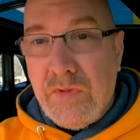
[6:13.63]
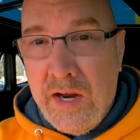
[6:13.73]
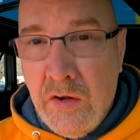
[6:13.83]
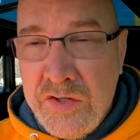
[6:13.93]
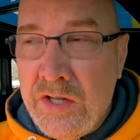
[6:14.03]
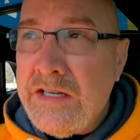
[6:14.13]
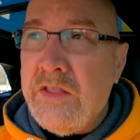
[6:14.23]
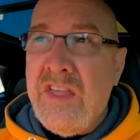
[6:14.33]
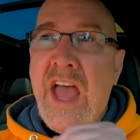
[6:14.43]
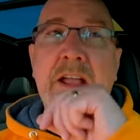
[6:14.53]
I'd also like to
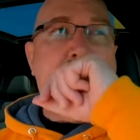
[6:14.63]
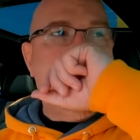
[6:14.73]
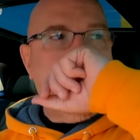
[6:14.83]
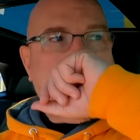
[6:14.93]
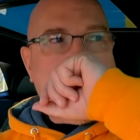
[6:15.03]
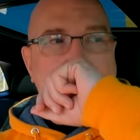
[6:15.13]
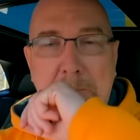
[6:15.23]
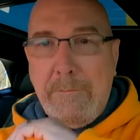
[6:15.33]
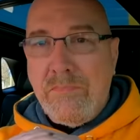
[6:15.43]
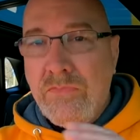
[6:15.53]
thank
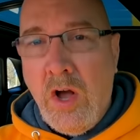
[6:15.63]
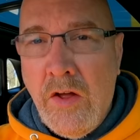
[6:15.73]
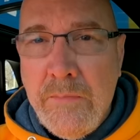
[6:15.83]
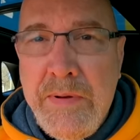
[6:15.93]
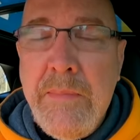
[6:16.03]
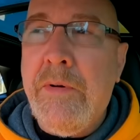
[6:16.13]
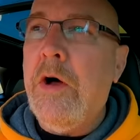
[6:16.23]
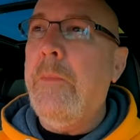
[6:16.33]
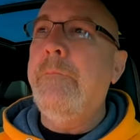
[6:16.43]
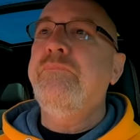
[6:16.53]
all the
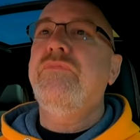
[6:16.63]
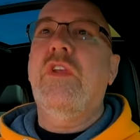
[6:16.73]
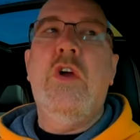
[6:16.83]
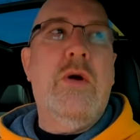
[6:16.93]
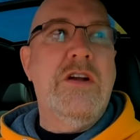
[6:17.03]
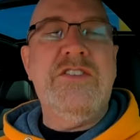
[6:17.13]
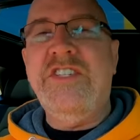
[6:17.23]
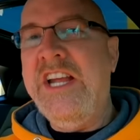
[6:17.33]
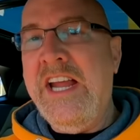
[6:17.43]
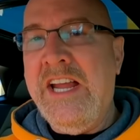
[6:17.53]
people who are
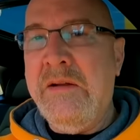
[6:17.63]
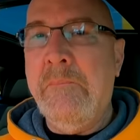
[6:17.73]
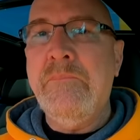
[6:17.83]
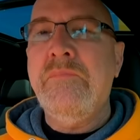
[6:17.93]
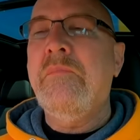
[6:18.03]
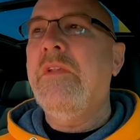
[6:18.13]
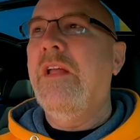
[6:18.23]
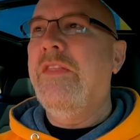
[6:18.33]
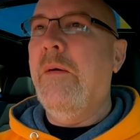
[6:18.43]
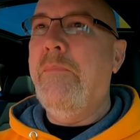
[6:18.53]
seeing
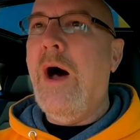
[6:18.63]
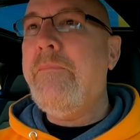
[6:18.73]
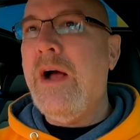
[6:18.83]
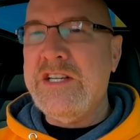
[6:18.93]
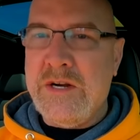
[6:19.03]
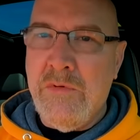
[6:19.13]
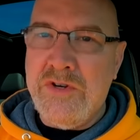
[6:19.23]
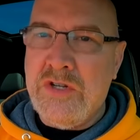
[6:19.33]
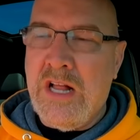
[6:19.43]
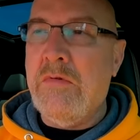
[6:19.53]
the Popeyes
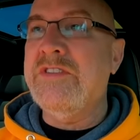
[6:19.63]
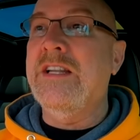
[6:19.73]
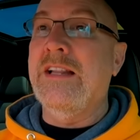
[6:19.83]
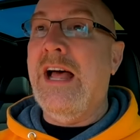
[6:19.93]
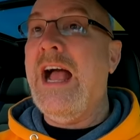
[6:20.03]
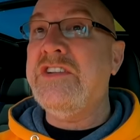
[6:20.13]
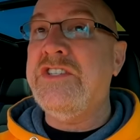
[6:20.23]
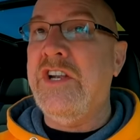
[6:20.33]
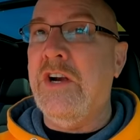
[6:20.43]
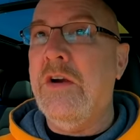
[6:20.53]
commercial I was in last
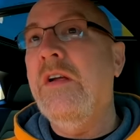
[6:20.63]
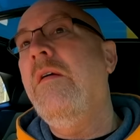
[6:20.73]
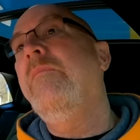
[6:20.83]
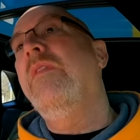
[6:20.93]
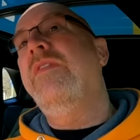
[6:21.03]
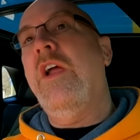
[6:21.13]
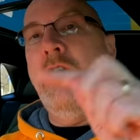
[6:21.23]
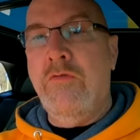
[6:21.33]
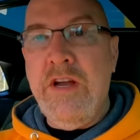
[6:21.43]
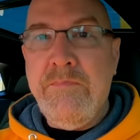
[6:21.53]
year they're
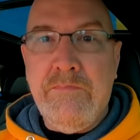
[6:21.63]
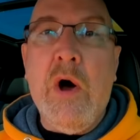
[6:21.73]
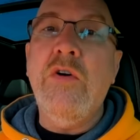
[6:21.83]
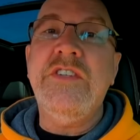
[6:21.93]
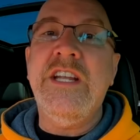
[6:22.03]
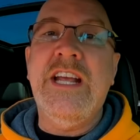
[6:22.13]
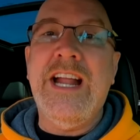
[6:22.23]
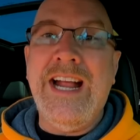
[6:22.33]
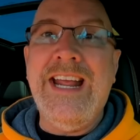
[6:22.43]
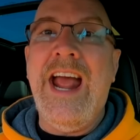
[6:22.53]
reposting it
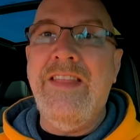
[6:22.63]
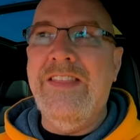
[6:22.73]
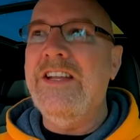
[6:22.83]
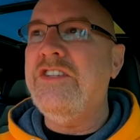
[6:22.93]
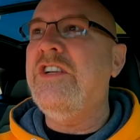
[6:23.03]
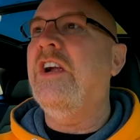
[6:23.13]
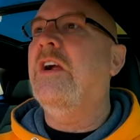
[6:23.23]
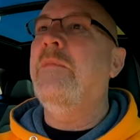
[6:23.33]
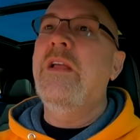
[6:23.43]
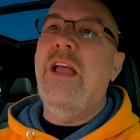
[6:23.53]
again this
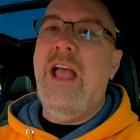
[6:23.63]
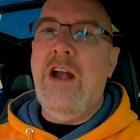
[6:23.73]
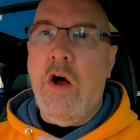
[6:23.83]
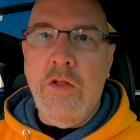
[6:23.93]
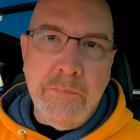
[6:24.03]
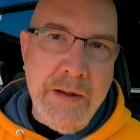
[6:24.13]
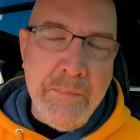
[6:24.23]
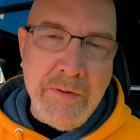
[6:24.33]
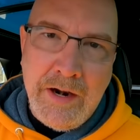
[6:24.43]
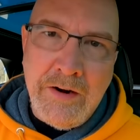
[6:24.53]
year and all the
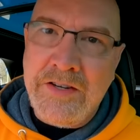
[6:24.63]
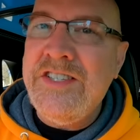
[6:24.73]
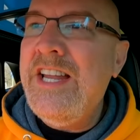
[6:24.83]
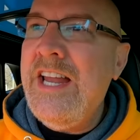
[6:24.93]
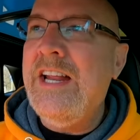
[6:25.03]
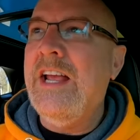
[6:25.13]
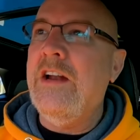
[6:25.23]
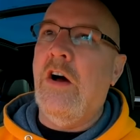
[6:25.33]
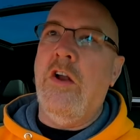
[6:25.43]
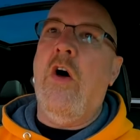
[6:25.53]
people that are seeing it
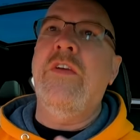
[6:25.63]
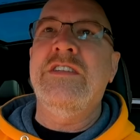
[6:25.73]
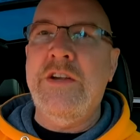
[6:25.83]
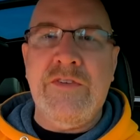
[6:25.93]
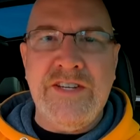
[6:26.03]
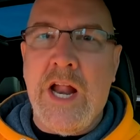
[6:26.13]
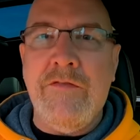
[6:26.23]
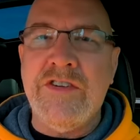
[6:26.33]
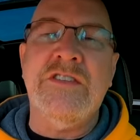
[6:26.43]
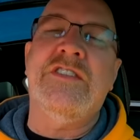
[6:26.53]
on all these different
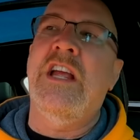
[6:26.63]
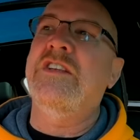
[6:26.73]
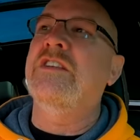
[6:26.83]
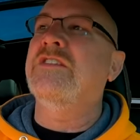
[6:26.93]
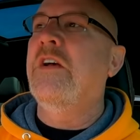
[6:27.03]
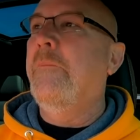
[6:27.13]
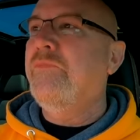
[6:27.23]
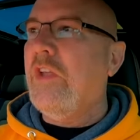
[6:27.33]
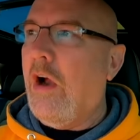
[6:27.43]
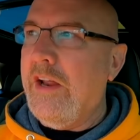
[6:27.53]
television stations
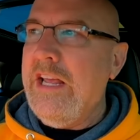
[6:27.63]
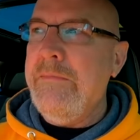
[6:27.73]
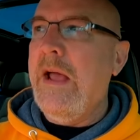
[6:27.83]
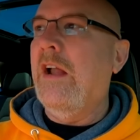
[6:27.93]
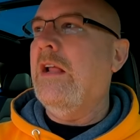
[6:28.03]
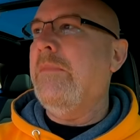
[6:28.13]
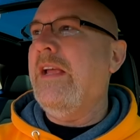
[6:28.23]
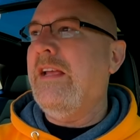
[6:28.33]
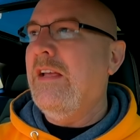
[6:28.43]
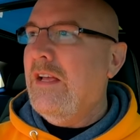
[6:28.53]
are emailing
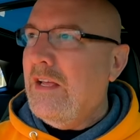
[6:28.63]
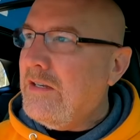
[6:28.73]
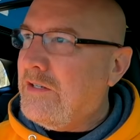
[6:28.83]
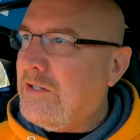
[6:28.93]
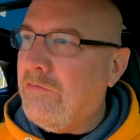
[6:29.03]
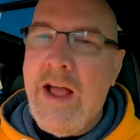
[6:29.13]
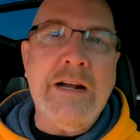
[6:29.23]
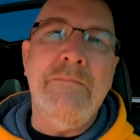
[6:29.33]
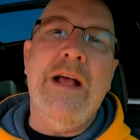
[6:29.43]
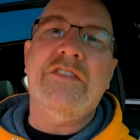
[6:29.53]
me
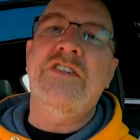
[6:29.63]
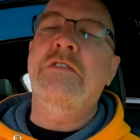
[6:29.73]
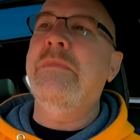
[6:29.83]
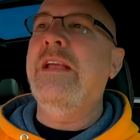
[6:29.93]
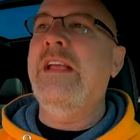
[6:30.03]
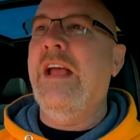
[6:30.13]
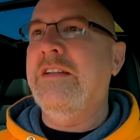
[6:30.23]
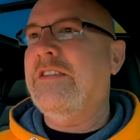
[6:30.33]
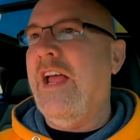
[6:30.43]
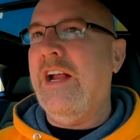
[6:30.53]
direct messaging me and
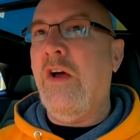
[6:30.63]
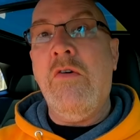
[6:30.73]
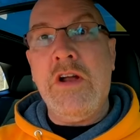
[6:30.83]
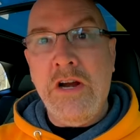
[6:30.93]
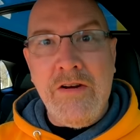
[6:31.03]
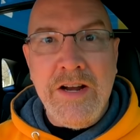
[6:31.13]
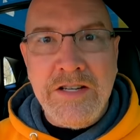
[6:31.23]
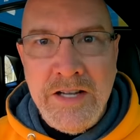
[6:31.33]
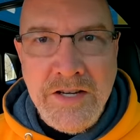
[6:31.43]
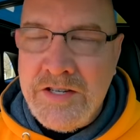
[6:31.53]
saying oh
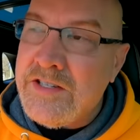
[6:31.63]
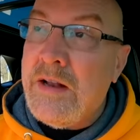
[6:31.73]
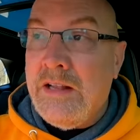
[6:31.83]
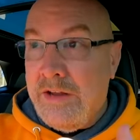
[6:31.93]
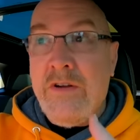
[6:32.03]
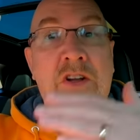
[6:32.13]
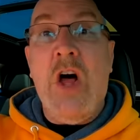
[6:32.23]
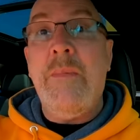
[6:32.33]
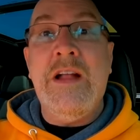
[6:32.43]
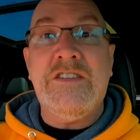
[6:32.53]
congratulations and leaving
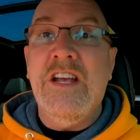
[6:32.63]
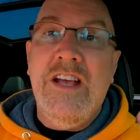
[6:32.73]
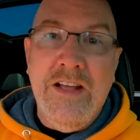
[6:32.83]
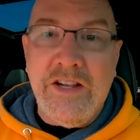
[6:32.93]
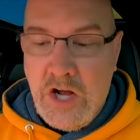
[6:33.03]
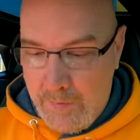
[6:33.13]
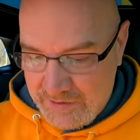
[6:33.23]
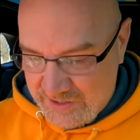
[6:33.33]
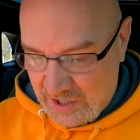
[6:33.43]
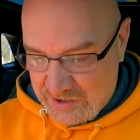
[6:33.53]
comments in the comment
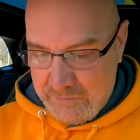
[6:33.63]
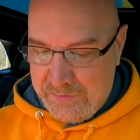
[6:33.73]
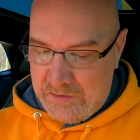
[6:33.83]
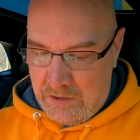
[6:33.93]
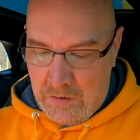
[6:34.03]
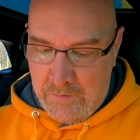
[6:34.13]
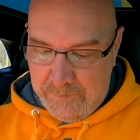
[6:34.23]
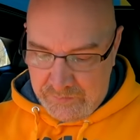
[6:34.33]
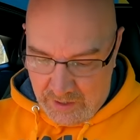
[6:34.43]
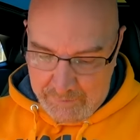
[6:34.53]
section below
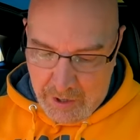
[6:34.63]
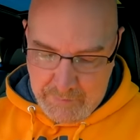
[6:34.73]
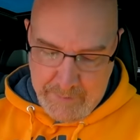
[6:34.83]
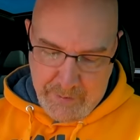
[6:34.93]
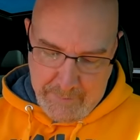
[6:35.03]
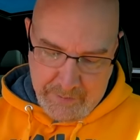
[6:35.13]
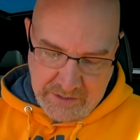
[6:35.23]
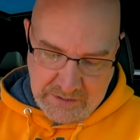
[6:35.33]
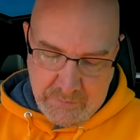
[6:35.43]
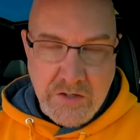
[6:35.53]
about my
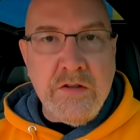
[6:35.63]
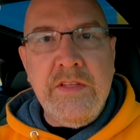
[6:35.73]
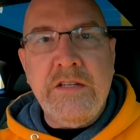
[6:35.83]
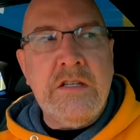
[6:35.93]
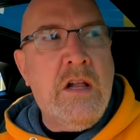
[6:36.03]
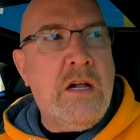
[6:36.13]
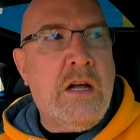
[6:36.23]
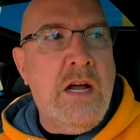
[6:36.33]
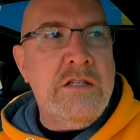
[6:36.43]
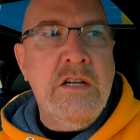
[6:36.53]
popeyes commercial thanks a lot
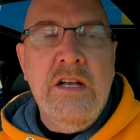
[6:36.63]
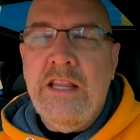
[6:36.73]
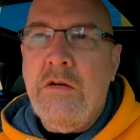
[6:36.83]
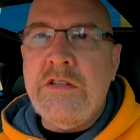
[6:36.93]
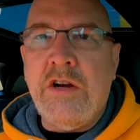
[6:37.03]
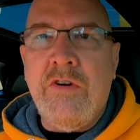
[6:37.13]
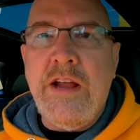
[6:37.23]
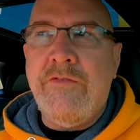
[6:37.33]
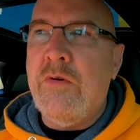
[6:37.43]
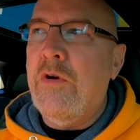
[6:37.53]
guys that was a
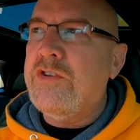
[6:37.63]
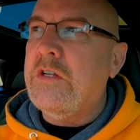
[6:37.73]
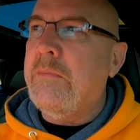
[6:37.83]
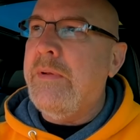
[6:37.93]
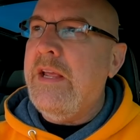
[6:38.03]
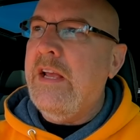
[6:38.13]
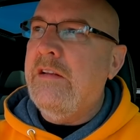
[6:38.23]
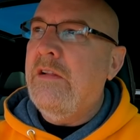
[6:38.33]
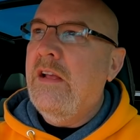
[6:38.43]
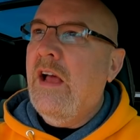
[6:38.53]
great commercial to be
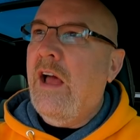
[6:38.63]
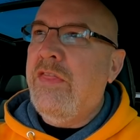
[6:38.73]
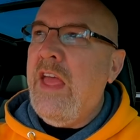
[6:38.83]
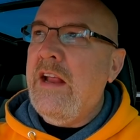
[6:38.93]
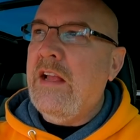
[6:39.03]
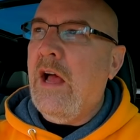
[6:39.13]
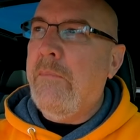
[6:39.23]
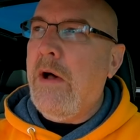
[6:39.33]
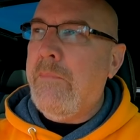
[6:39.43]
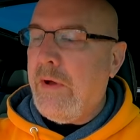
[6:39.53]
in i thank uh,
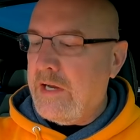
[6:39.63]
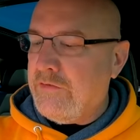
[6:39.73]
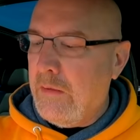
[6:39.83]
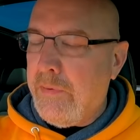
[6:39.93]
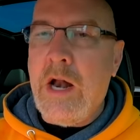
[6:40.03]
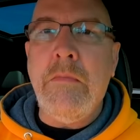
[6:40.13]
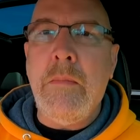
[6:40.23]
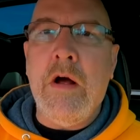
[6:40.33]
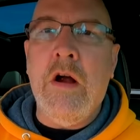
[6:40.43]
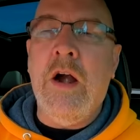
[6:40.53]
popeyes from the bottom of
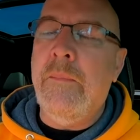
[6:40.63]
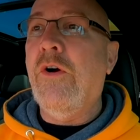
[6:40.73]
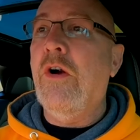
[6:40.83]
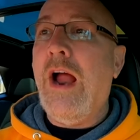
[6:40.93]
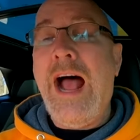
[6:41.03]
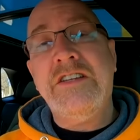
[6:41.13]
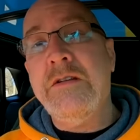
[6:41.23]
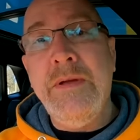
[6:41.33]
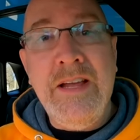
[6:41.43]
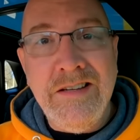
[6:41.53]
my heart for
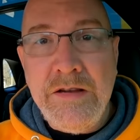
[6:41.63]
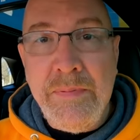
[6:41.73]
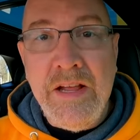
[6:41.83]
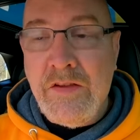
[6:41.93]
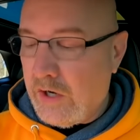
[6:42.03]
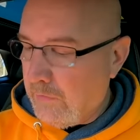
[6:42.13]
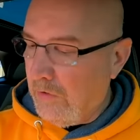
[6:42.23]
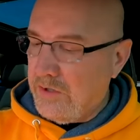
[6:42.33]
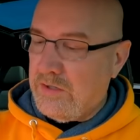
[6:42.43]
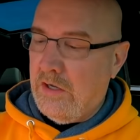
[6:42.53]
asking me to be in their
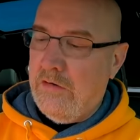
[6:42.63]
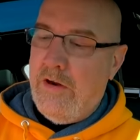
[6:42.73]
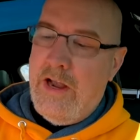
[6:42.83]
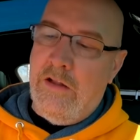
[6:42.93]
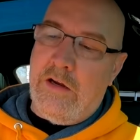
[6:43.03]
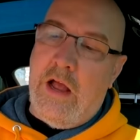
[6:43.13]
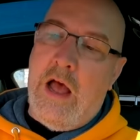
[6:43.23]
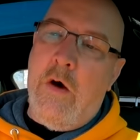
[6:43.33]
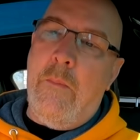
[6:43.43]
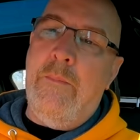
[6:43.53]
commercial all right look
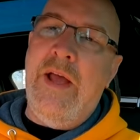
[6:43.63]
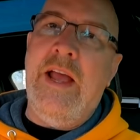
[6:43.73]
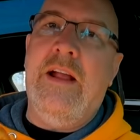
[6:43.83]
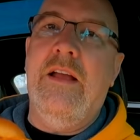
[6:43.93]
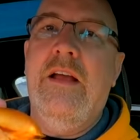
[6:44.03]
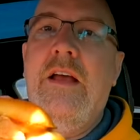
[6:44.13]
how big